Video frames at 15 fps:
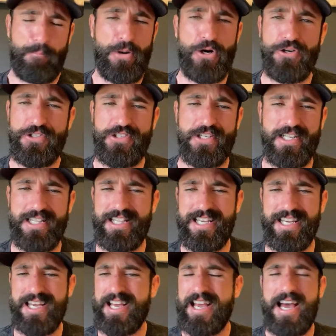
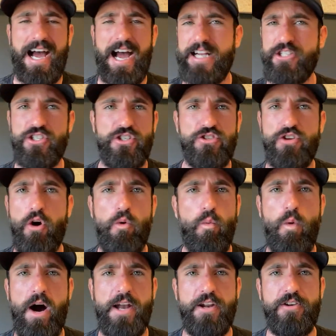Personally, I just
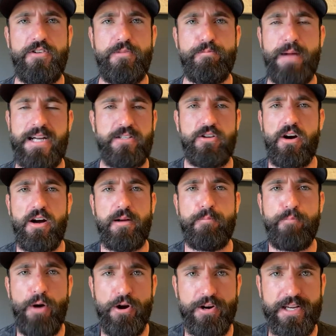don't want my
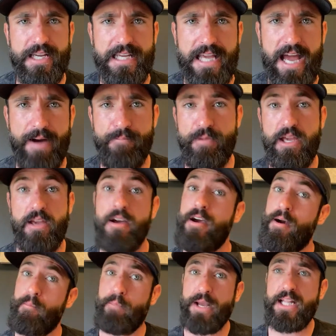dog barking at me,
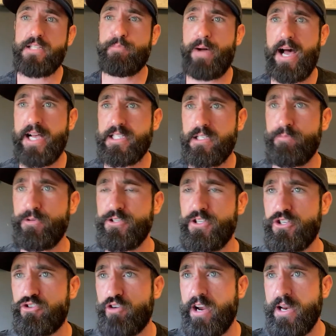but it's possible
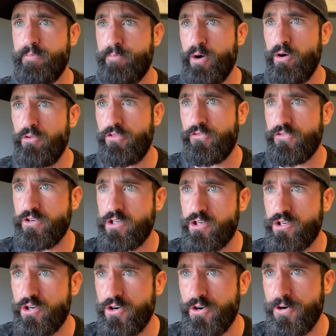to train both for
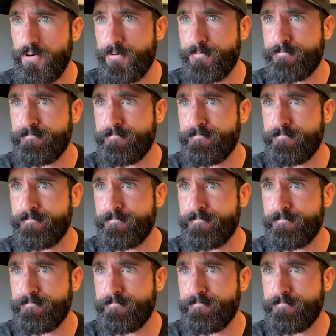sure.